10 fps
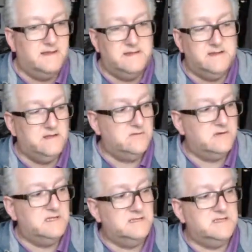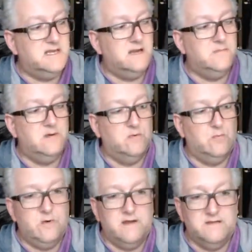The uke does come
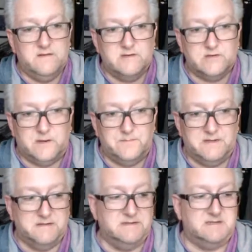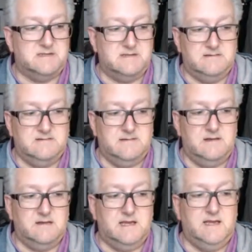with strap buttons.
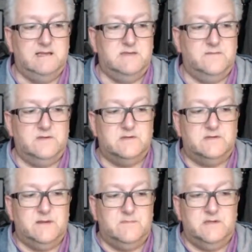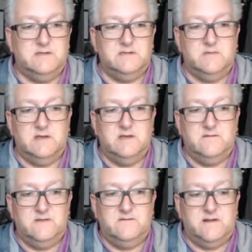Okay, so we've got strap buttons with a
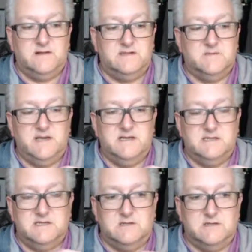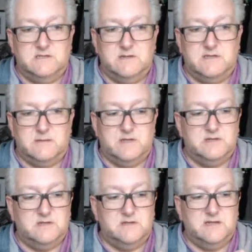lovely felt spacer, so there's no
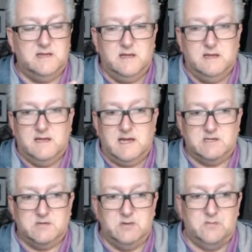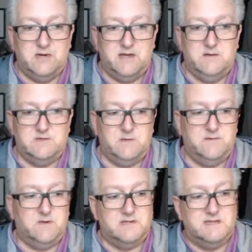damage to the actual body. So
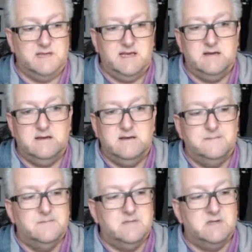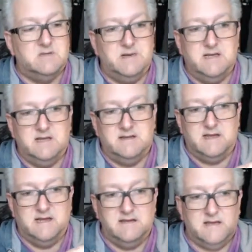we've got it here, just beneath the
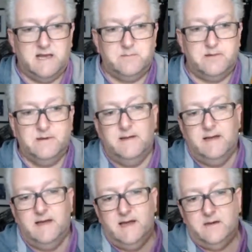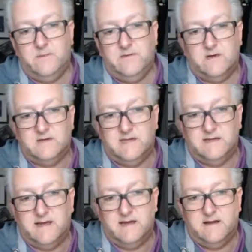heel cap, and we've got it
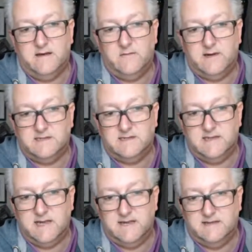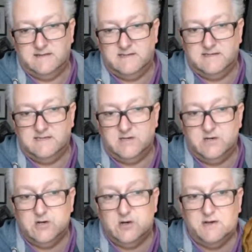there right at the end. This is a
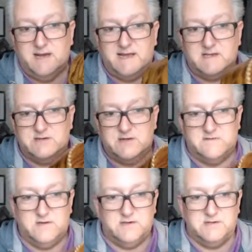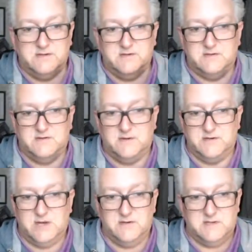non-electro version, so
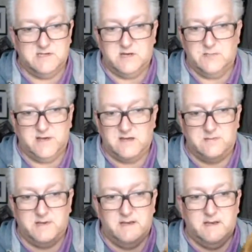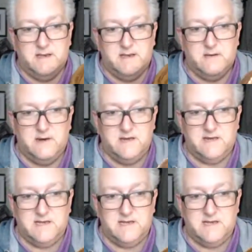there's no pickup, no anything.